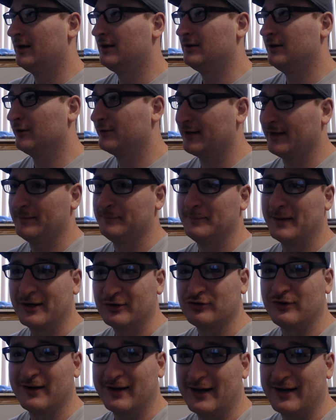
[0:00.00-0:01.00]
Okay,
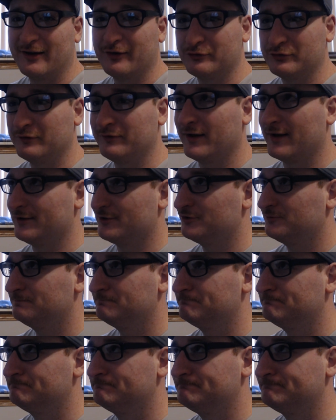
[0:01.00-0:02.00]
Megatron got his revenge.
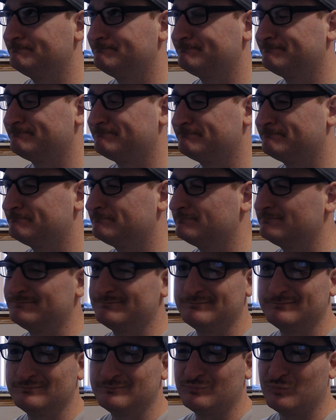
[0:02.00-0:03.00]

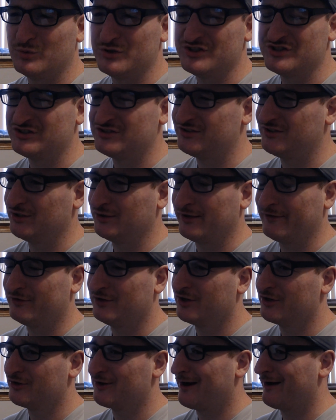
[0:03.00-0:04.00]
We still have
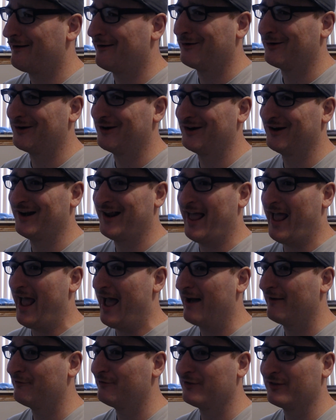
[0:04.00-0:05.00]
another hour and a
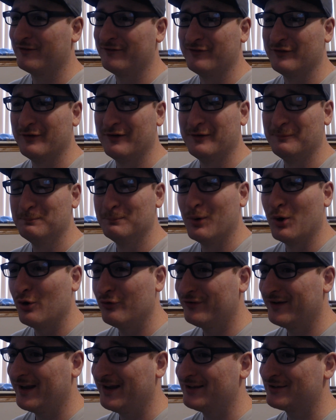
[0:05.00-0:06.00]
half of the
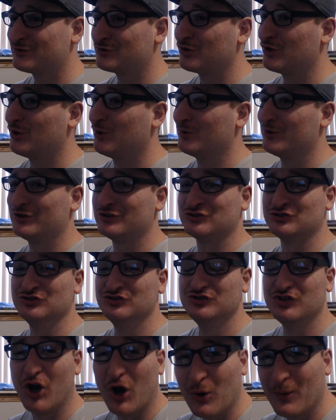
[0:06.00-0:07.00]
movie, so there's
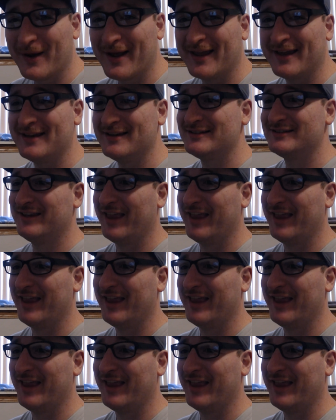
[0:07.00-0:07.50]
no way he's